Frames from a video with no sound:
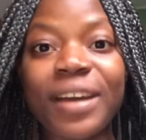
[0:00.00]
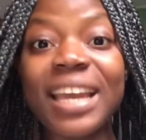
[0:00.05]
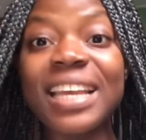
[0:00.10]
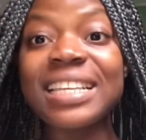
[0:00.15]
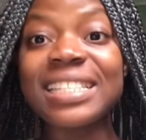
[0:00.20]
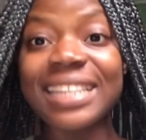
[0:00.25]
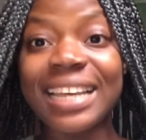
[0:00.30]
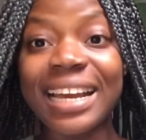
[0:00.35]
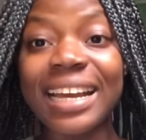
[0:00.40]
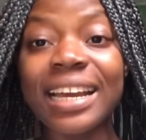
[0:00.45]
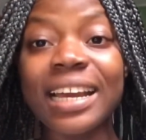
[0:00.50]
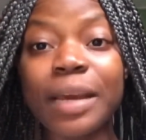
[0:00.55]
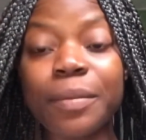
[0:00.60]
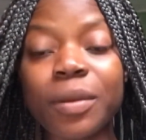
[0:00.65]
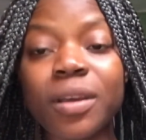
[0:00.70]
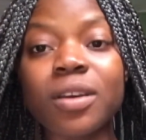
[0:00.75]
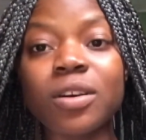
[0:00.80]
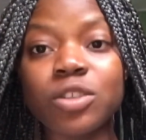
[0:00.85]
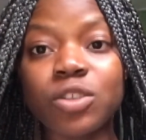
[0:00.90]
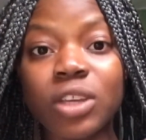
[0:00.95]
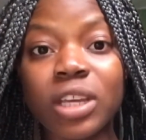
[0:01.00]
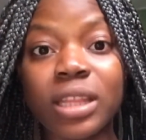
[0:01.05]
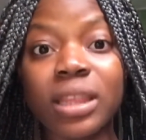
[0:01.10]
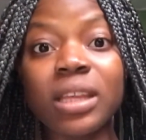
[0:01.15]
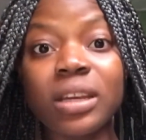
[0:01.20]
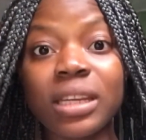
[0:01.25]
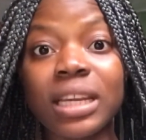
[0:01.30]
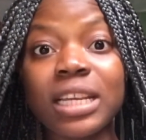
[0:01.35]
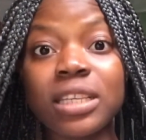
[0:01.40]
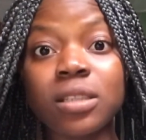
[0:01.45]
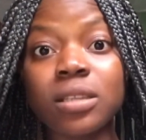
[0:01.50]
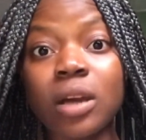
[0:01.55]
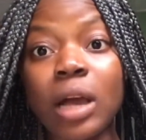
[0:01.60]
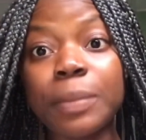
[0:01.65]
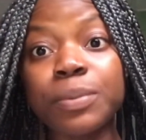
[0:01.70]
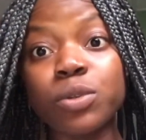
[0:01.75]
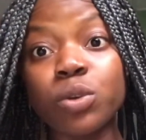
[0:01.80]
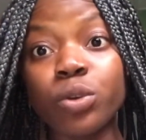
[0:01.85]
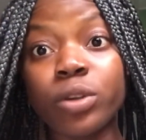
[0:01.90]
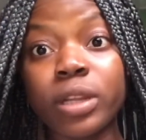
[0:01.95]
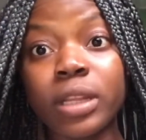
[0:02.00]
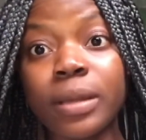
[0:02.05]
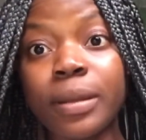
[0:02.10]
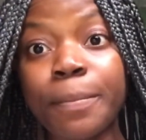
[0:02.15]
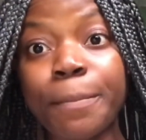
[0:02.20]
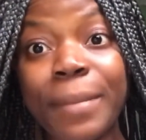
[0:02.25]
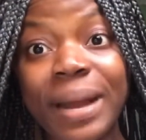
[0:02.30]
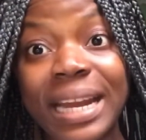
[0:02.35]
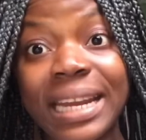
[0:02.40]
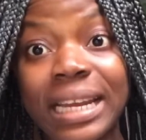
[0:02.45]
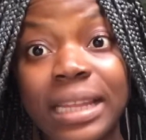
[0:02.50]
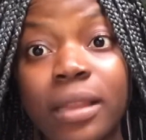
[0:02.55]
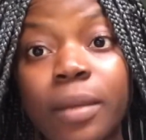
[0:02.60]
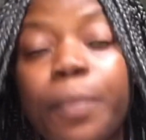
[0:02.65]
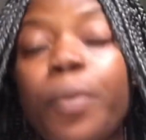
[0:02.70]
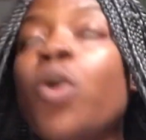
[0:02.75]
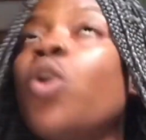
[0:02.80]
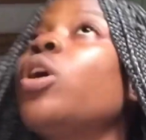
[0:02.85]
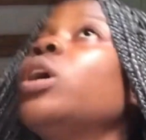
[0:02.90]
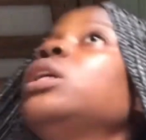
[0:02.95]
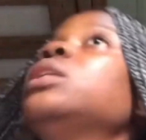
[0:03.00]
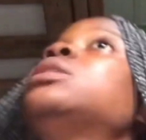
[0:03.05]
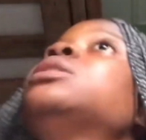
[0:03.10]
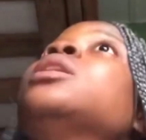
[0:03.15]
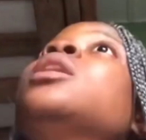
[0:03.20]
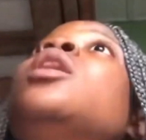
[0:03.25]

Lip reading: his anger because you can tell that he's absolutely mad at the point.